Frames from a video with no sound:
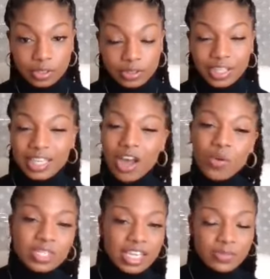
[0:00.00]
He
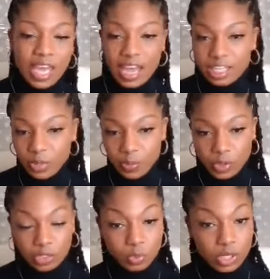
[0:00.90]
always has me ask people
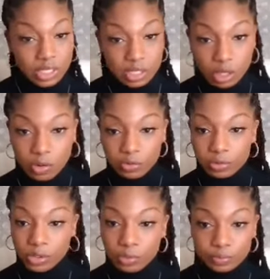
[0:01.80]
this. What has he stolen
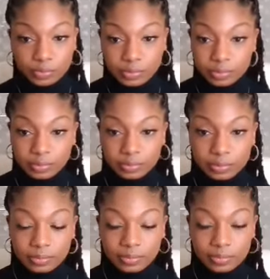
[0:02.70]
from you?
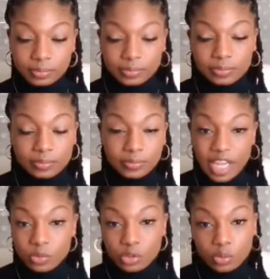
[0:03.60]

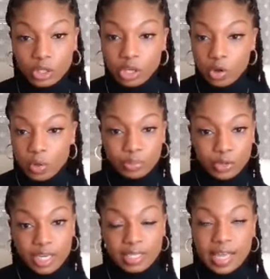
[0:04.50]
That's what you want to go and
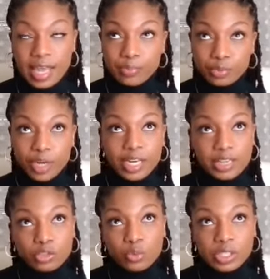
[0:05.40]
pray and pray
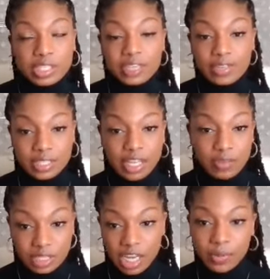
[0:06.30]
that you receive it
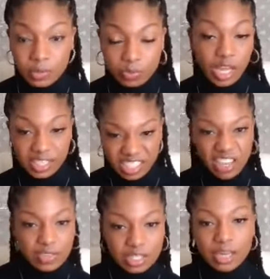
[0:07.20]
seven times
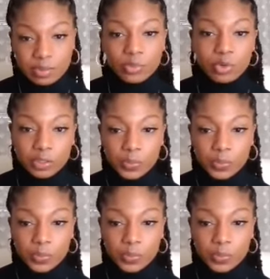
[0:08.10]
more.